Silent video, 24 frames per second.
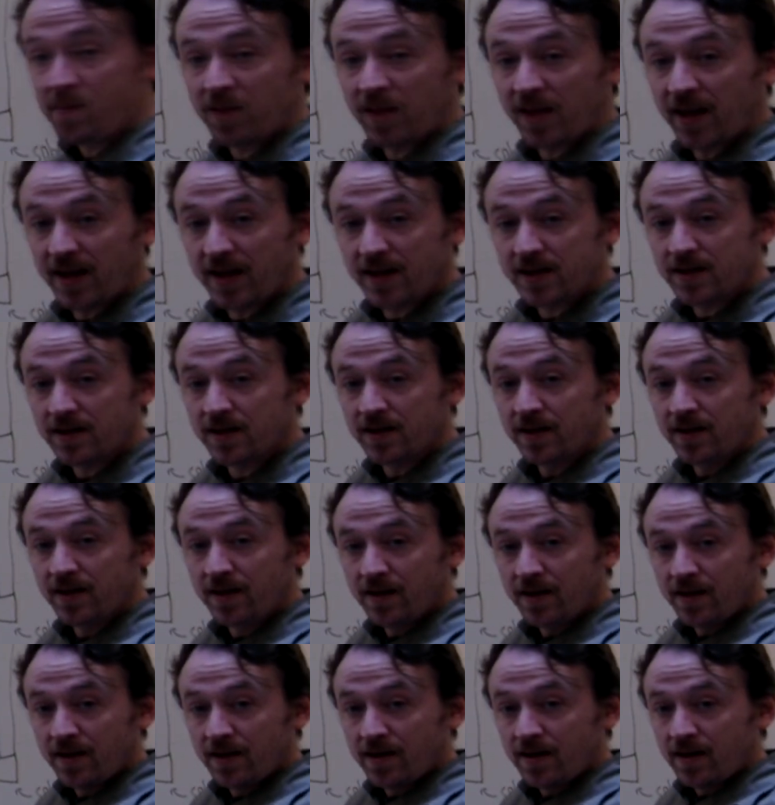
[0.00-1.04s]
plate.
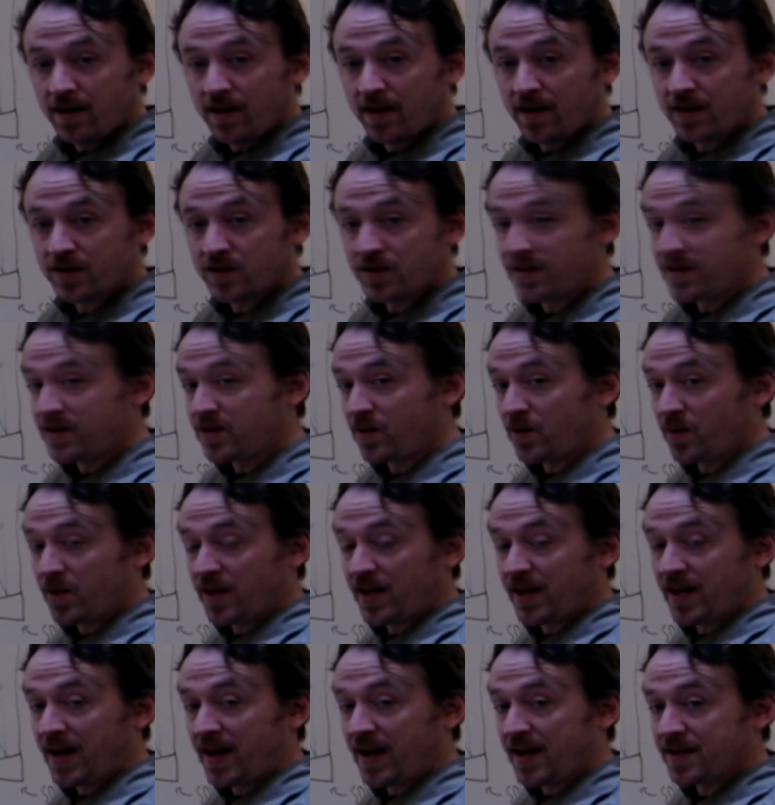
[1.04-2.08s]
So these are really
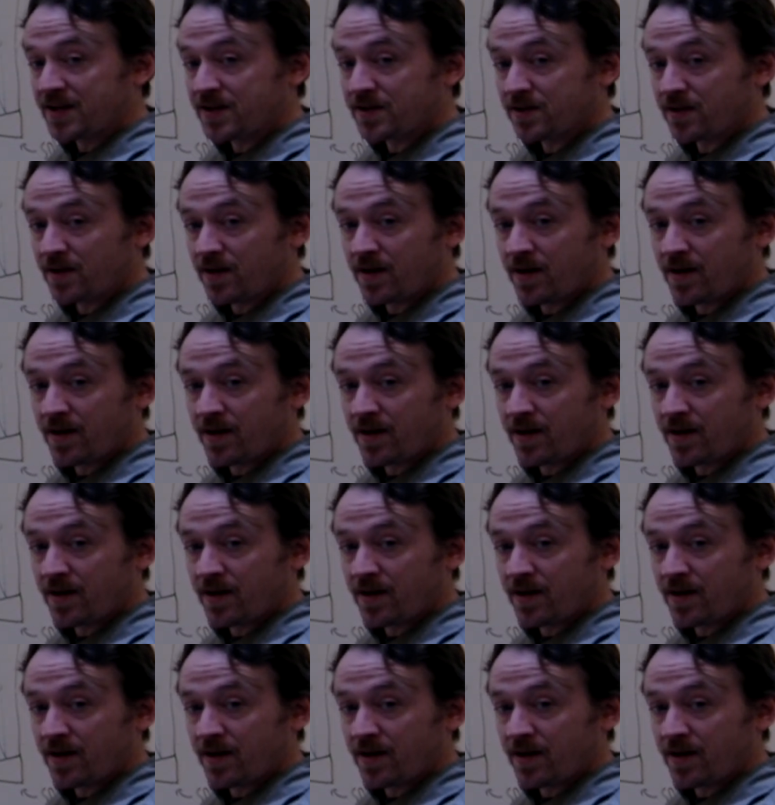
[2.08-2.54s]
nice.